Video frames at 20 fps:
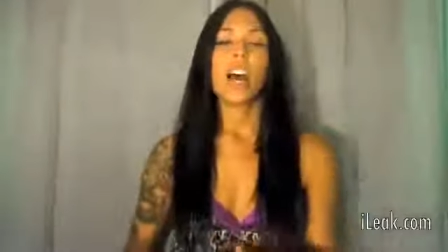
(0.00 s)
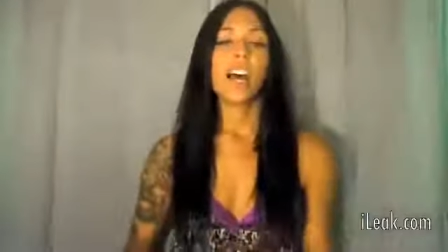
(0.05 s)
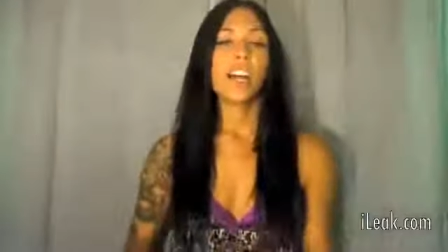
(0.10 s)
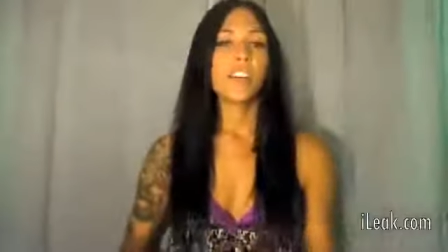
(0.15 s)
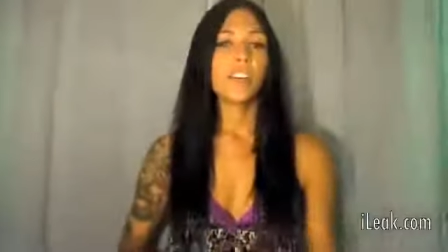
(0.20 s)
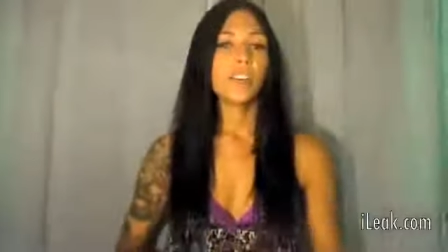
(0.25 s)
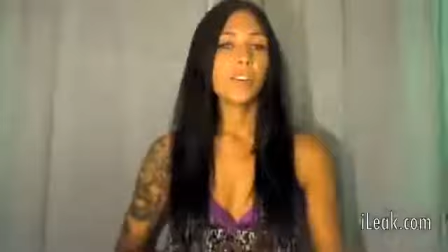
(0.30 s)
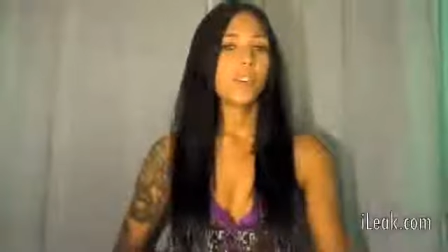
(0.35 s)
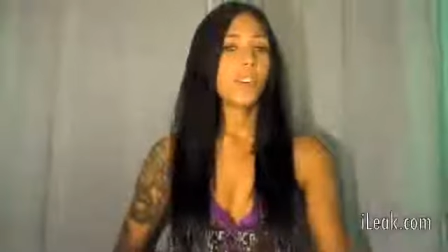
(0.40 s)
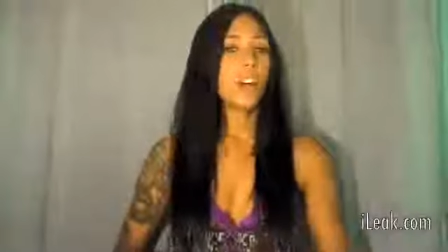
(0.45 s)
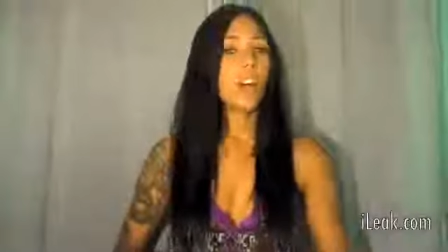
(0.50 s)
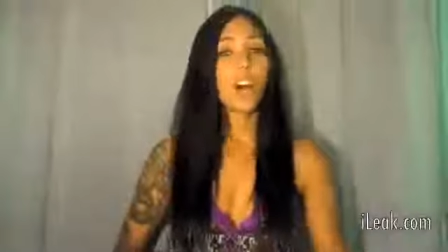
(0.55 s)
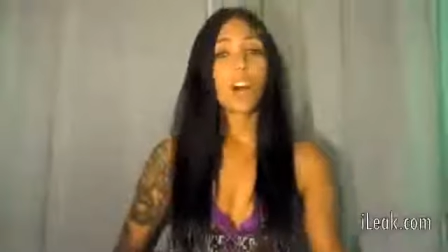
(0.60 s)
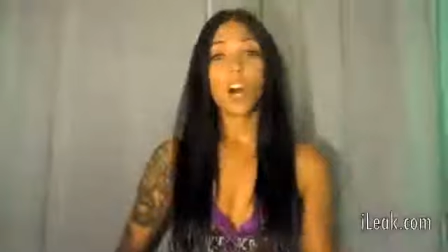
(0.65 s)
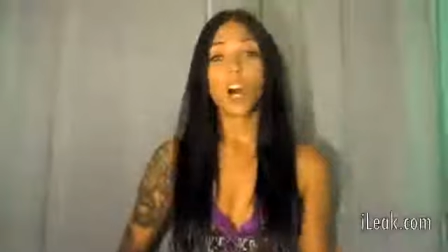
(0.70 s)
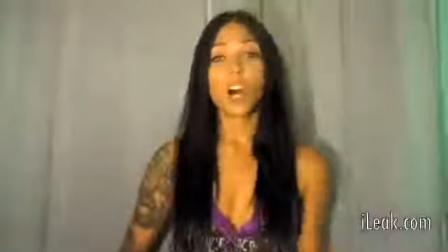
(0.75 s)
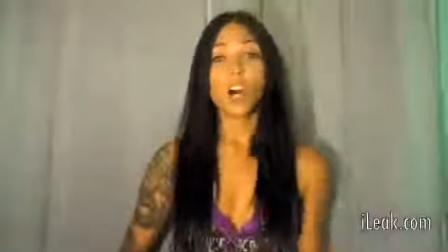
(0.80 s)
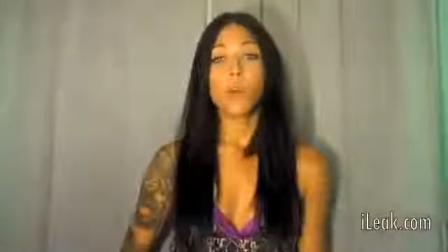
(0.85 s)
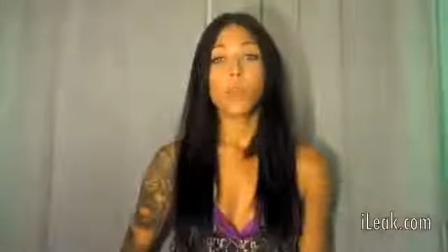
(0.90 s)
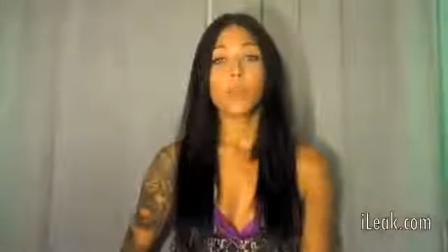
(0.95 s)
I know
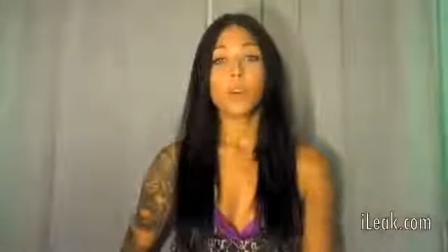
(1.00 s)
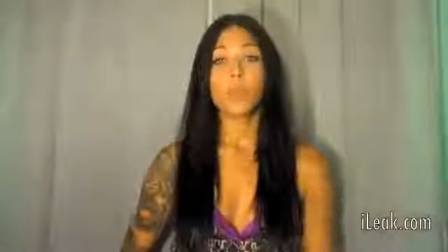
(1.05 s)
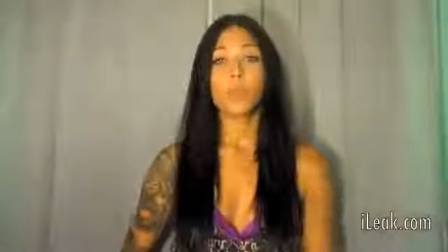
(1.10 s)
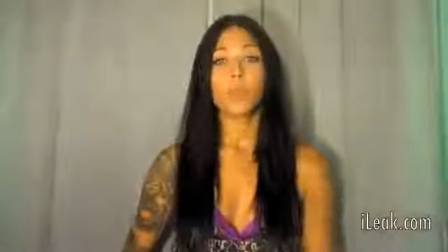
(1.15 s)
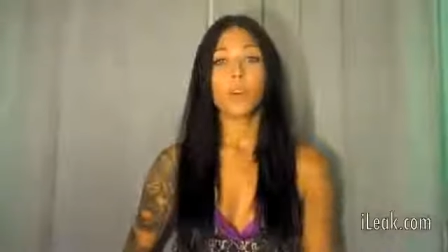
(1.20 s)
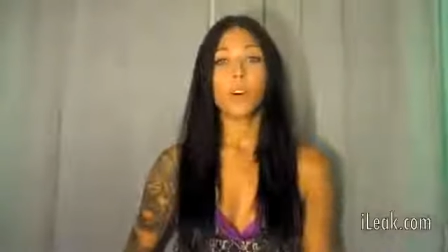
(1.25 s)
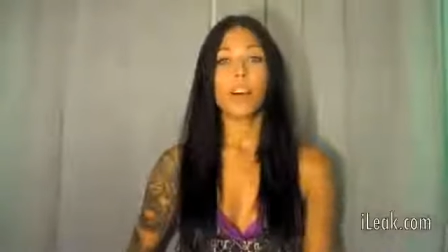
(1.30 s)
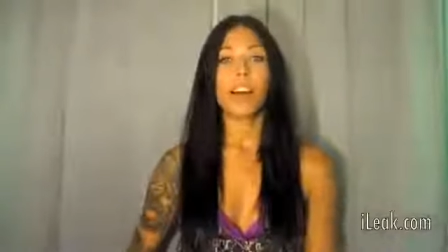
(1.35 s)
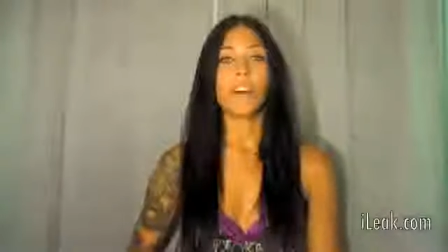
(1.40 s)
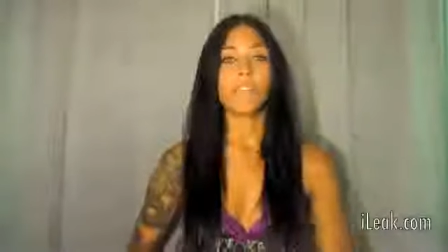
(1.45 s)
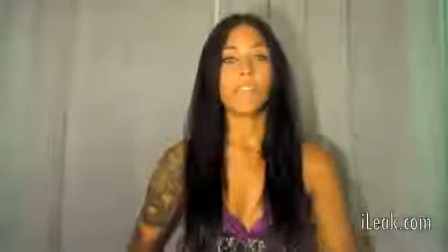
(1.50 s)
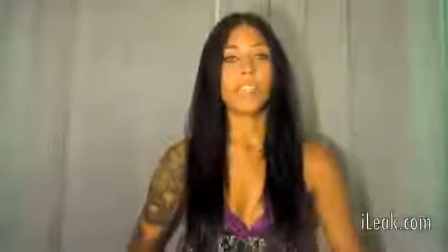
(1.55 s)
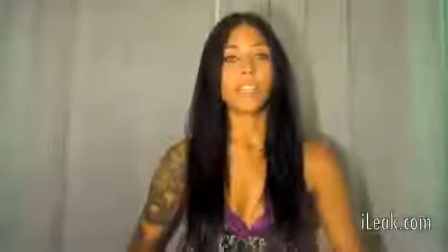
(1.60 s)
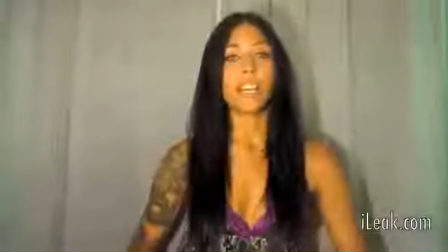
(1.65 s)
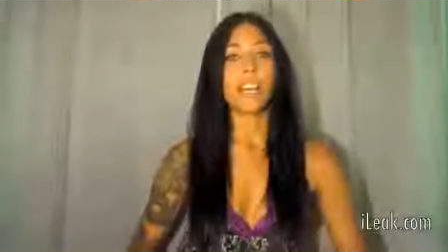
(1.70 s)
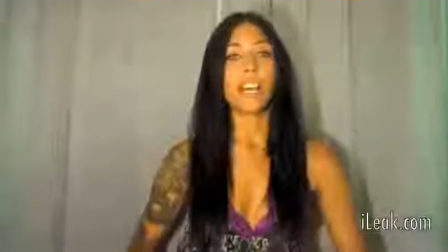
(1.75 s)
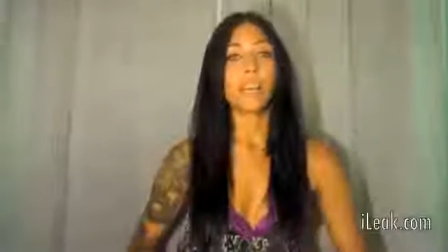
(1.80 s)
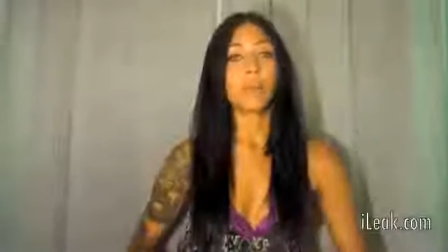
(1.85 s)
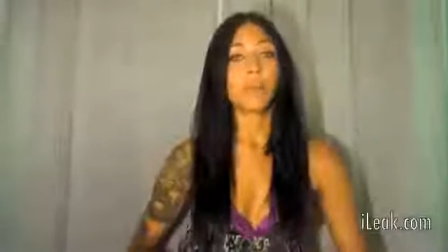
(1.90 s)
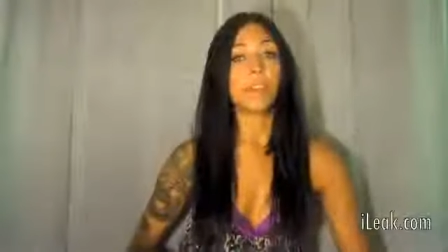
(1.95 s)
not all people have the
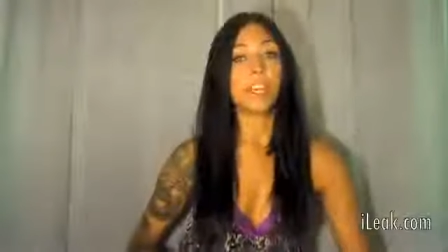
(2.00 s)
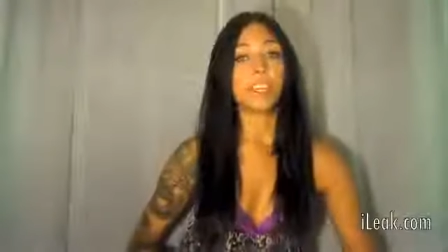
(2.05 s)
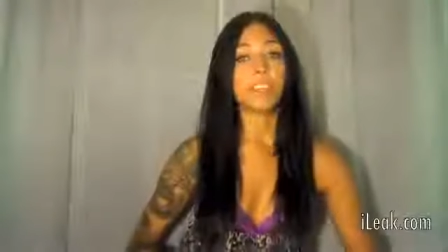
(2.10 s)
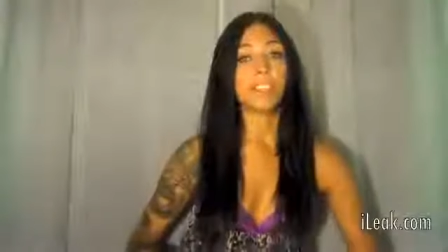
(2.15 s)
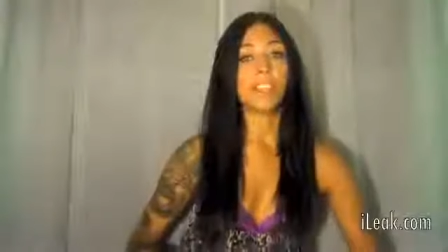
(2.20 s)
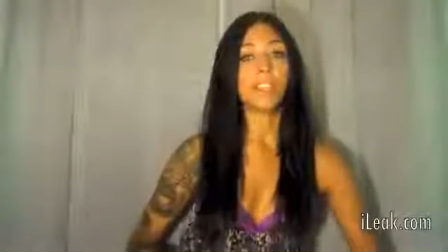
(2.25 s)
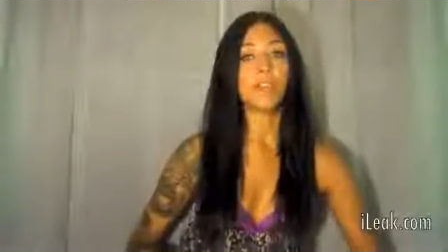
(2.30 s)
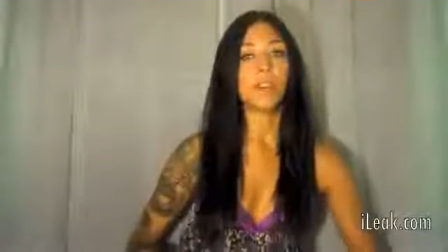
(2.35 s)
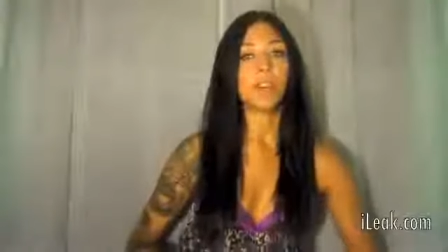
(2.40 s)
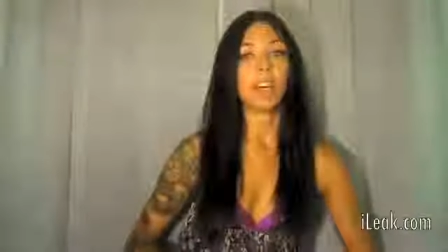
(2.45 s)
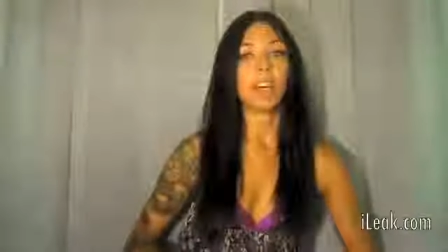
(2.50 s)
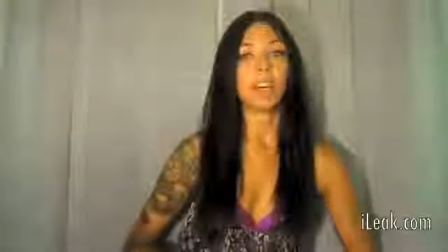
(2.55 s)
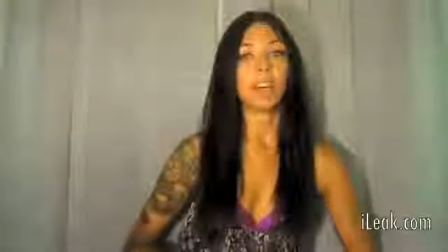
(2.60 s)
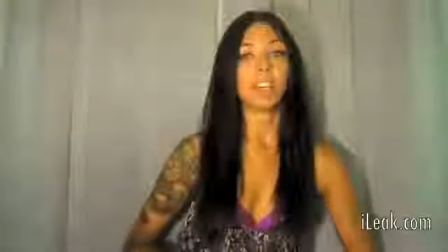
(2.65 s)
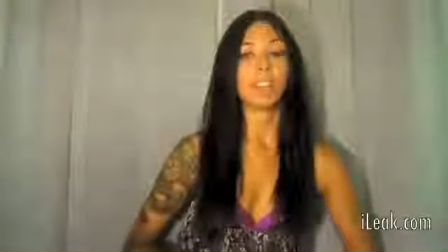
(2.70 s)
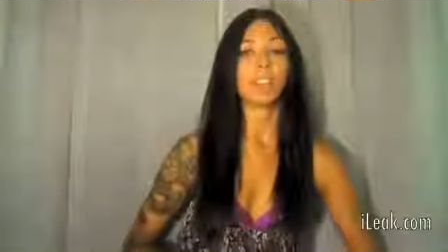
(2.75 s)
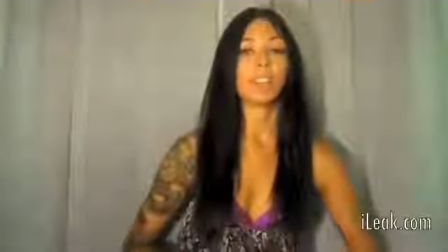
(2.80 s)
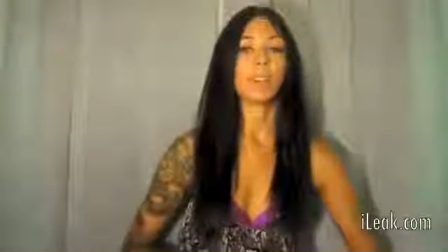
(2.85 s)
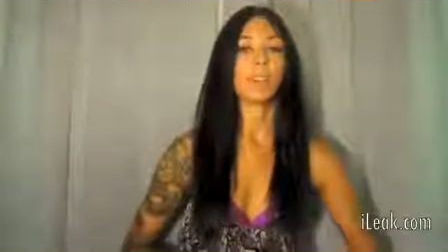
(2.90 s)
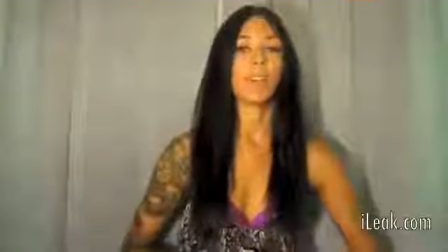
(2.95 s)
time like Dave
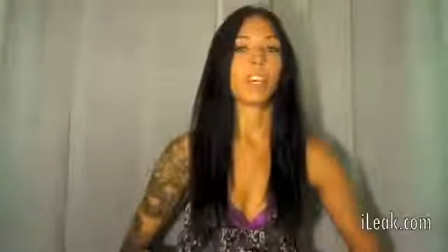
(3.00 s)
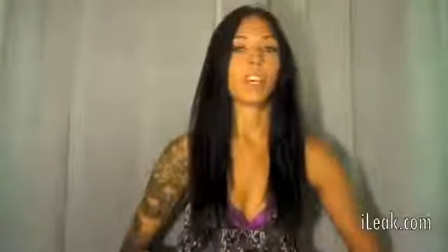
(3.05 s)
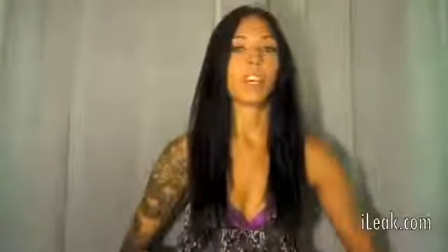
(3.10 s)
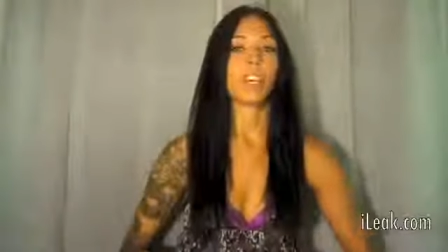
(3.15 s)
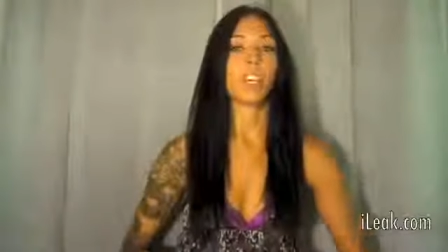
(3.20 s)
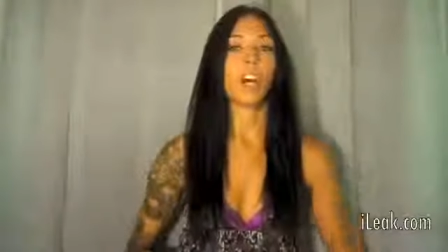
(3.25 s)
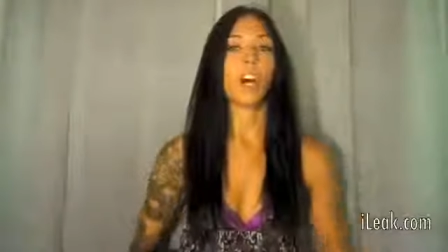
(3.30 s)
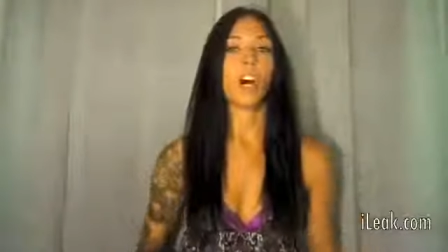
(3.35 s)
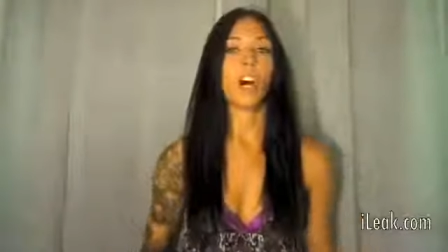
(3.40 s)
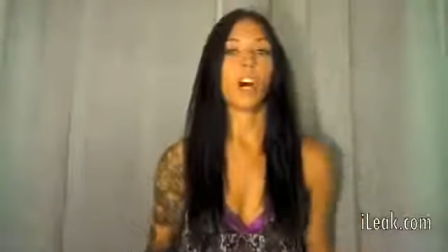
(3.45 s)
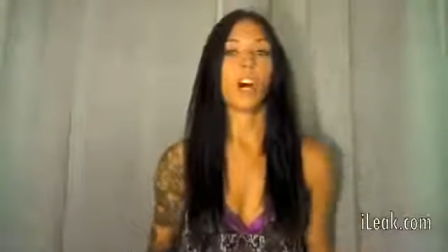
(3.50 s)
Pell to spend